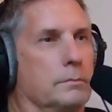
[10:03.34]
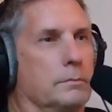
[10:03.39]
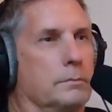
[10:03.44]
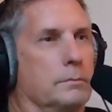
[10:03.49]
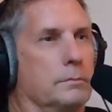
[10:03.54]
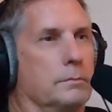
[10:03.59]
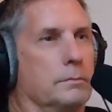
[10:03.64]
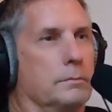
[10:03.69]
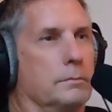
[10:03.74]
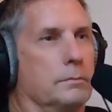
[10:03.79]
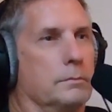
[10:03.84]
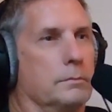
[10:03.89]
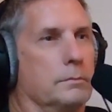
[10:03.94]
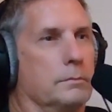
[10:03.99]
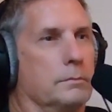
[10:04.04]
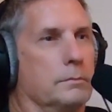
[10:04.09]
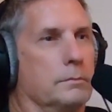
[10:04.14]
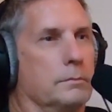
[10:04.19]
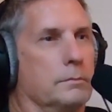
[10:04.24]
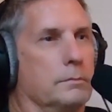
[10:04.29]

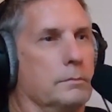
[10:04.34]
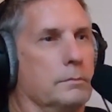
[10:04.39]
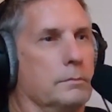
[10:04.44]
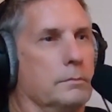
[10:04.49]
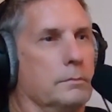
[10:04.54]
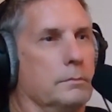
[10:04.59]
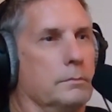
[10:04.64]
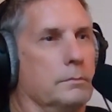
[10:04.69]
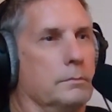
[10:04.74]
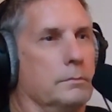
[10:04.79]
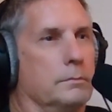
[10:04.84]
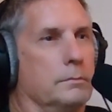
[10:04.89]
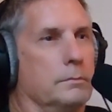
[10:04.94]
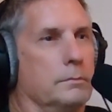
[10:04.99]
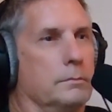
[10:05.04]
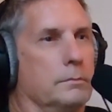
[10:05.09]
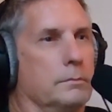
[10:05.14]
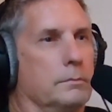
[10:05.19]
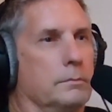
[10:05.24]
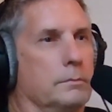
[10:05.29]

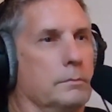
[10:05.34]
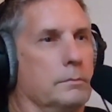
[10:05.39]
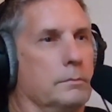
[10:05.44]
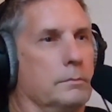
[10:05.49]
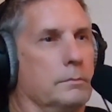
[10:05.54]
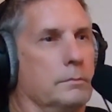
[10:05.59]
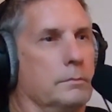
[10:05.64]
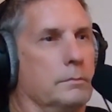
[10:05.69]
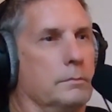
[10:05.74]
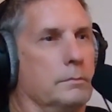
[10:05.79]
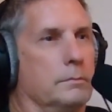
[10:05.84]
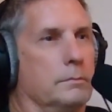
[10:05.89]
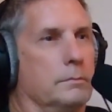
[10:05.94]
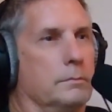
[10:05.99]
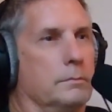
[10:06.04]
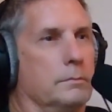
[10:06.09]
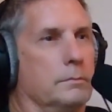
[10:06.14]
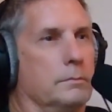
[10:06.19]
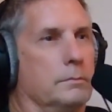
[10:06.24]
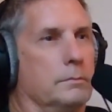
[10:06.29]

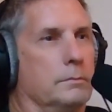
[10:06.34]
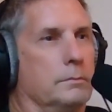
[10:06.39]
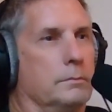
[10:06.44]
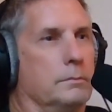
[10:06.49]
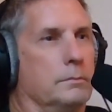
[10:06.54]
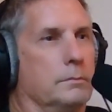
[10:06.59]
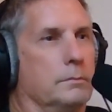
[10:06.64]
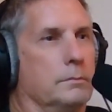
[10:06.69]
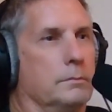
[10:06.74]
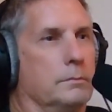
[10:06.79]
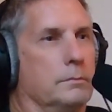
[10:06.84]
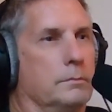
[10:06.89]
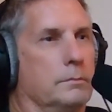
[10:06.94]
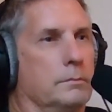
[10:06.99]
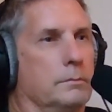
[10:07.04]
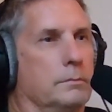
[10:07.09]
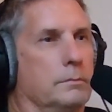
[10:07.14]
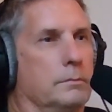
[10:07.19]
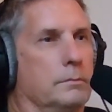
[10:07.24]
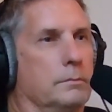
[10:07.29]

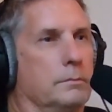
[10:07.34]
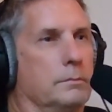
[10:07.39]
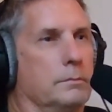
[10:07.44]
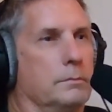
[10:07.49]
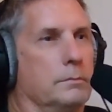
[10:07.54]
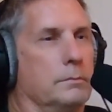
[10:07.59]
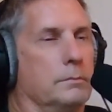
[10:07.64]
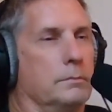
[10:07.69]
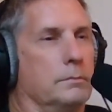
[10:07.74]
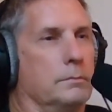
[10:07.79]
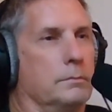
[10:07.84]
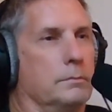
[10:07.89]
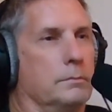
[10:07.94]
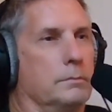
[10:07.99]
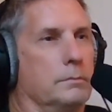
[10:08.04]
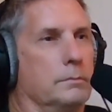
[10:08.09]
[no speech]